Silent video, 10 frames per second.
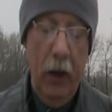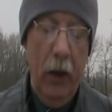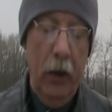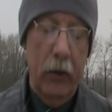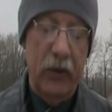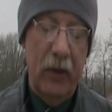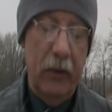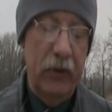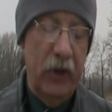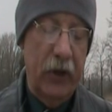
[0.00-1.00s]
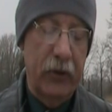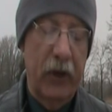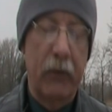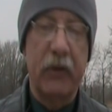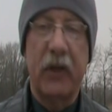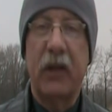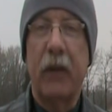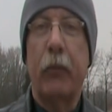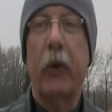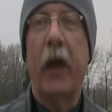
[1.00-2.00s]
There's some conjecture there was a
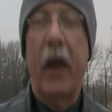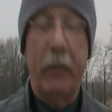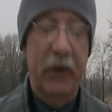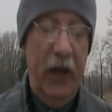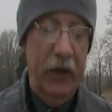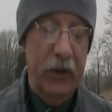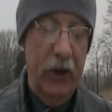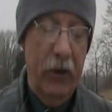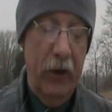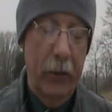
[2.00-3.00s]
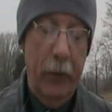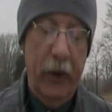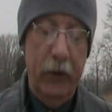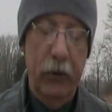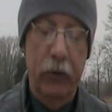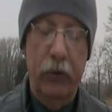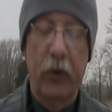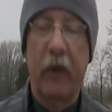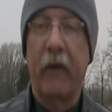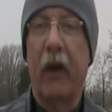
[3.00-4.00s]
temporary habitation area, but due to
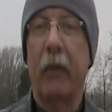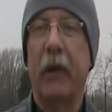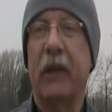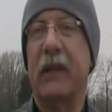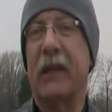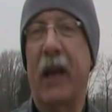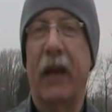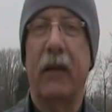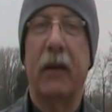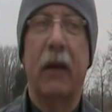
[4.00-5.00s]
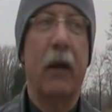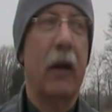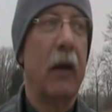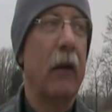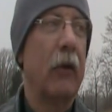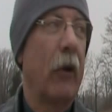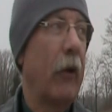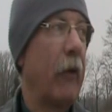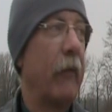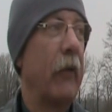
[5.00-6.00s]
the development site
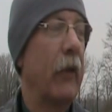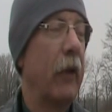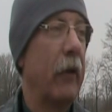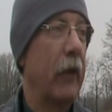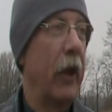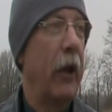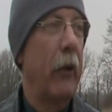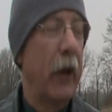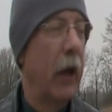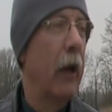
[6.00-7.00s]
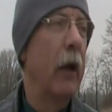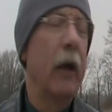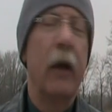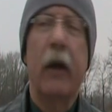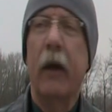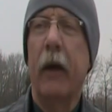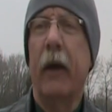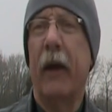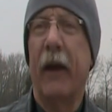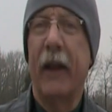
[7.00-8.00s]
of the area,
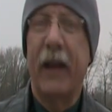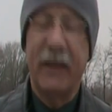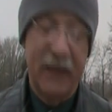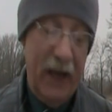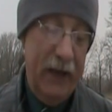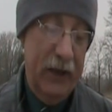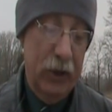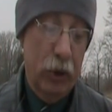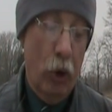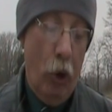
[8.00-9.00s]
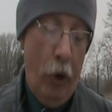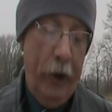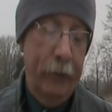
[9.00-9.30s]
that site is gone.